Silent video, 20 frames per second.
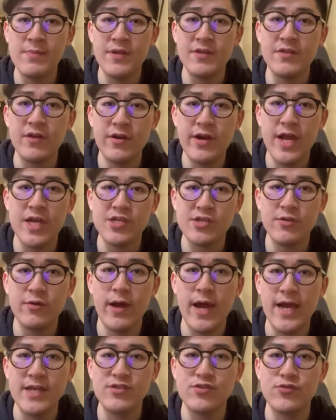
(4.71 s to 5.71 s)
an international
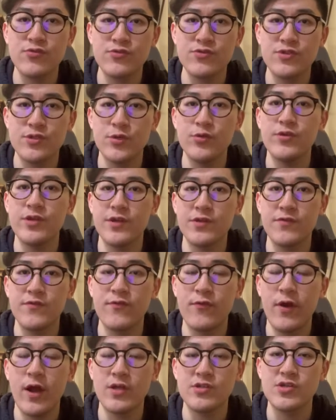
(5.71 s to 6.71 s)
high school student
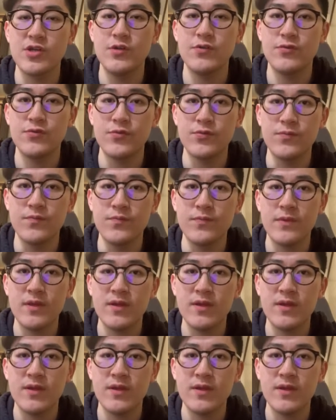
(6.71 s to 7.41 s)
from Chengdu,